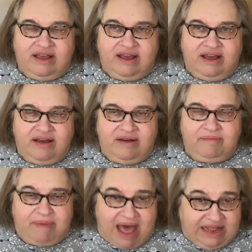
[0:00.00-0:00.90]
uh,
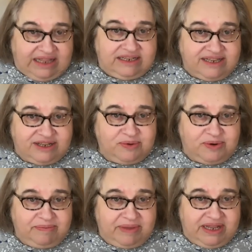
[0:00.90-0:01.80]
balance. That's what
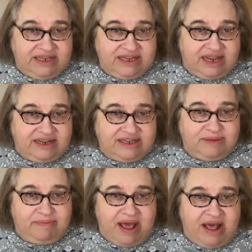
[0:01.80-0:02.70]
it means. And it's
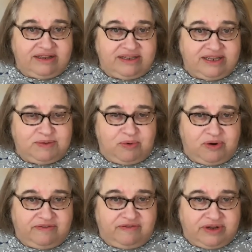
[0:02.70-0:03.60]
the balance that's
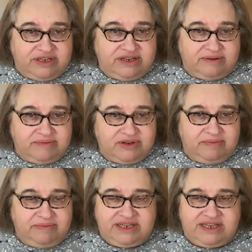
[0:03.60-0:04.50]
born of wisdom. So
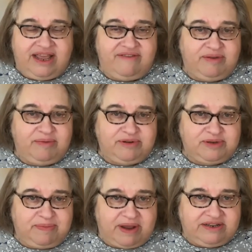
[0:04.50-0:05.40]
it means like having
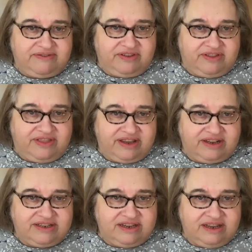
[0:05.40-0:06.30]
perspective on
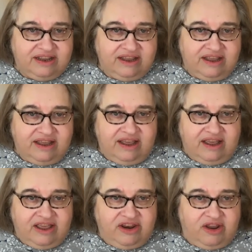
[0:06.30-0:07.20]
things.
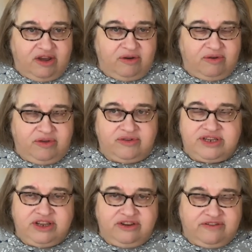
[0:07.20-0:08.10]
You know, you
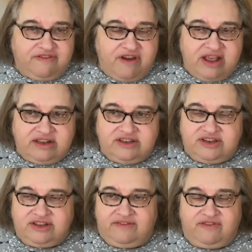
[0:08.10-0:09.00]
see your friends,
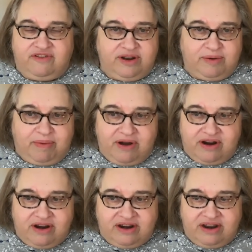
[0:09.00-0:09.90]
they're falling
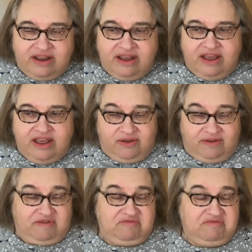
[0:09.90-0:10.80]
apart. You
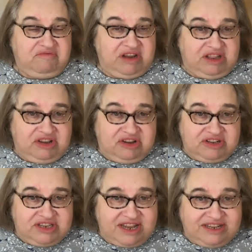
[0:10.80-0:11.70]
have a really good
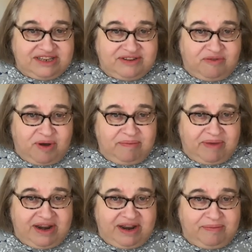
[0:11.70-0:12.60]
sense of what
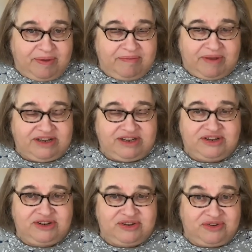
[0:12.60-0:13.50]
might help them, not just
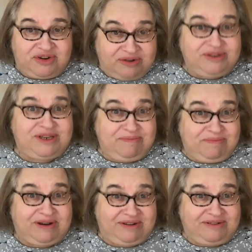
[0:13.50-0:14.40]
because you're nosy,
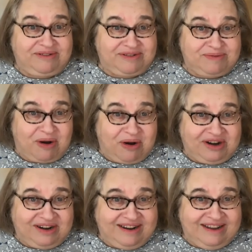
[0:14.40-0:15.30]
but you're
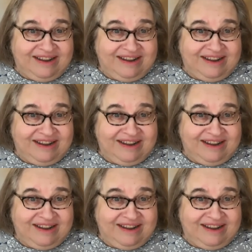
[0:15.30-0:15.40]
smart